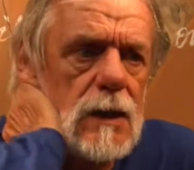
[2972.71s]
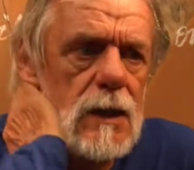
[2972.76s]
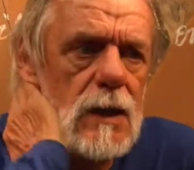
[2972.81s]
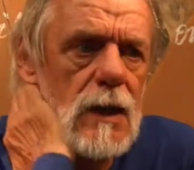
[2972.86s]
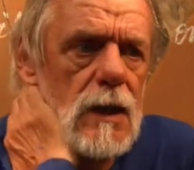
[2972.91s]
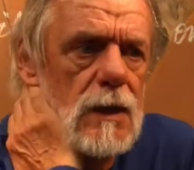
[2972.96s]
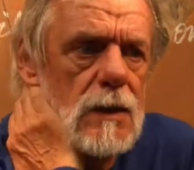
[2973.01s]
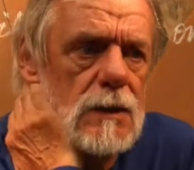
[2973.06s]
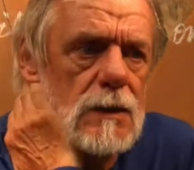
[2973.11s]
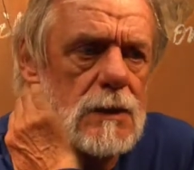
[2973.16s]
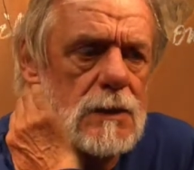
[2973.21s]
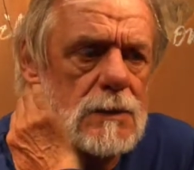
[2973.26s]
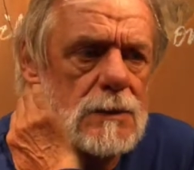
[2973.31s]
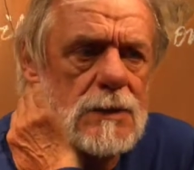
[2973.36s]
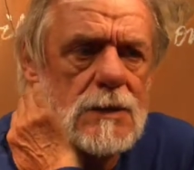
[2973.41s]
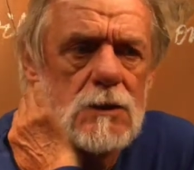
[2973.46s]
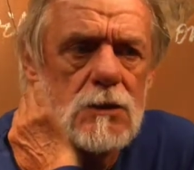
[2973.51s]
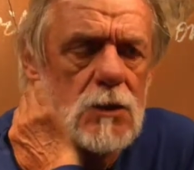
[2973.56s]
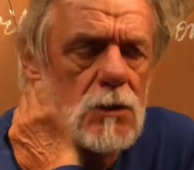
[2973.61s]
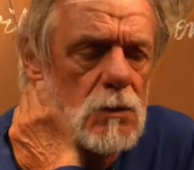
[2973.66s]
and
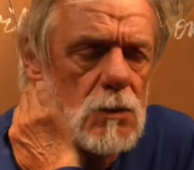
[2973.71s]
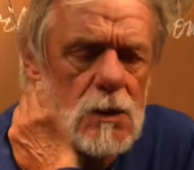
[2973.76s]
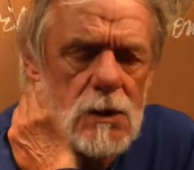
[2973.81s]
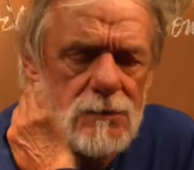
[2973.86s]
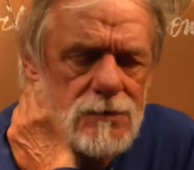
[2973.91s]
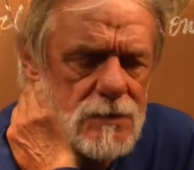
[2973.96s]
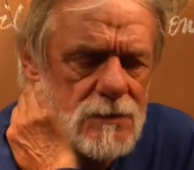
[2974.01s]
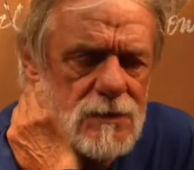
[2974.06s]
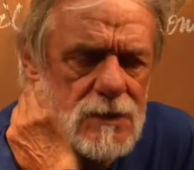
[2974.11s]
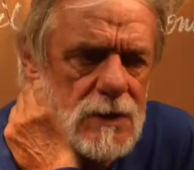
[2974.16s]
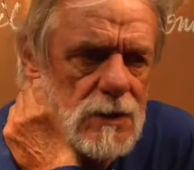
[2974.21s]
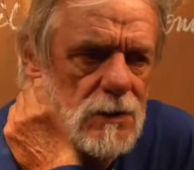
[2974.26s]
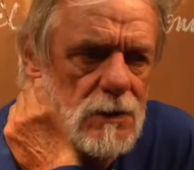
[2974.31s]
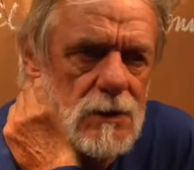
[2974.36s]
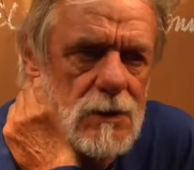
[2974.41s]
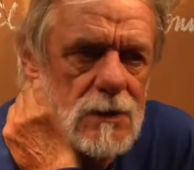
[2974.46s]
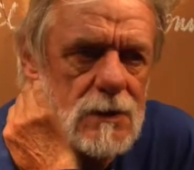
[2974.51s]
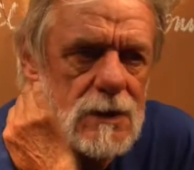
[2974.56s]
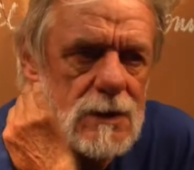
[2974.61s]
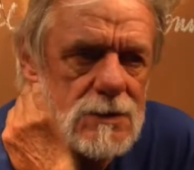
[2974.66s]
didn't go on for very
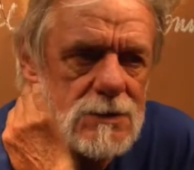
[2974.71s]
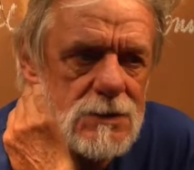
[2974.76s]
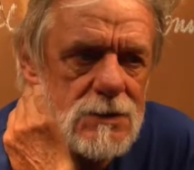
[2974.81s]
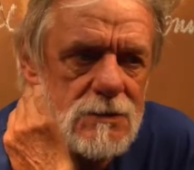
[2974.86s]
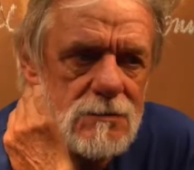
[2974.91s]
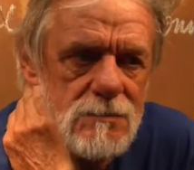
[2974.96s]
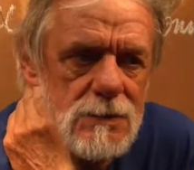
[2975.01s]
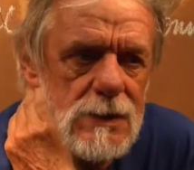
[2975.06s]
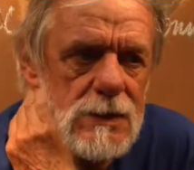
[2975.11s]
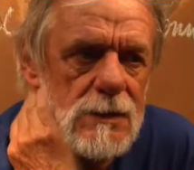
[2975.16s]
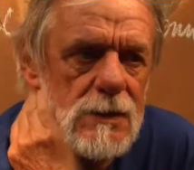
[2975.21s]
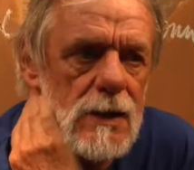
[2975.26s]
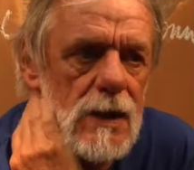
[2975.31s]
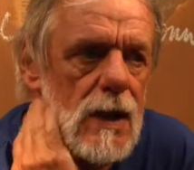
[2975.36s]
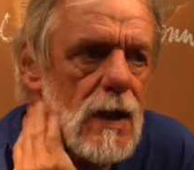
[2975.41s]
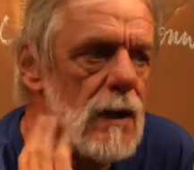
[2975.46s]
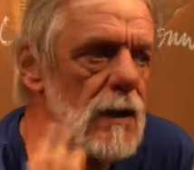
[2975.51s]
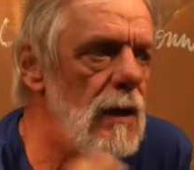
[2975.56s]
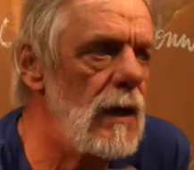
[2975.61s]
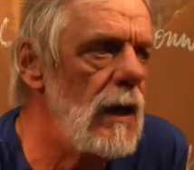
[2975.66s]
long. They sort of petered
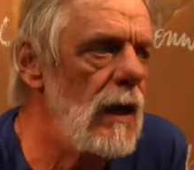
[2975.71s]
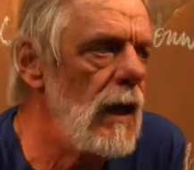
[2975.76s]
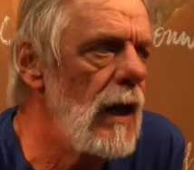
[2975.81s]
out.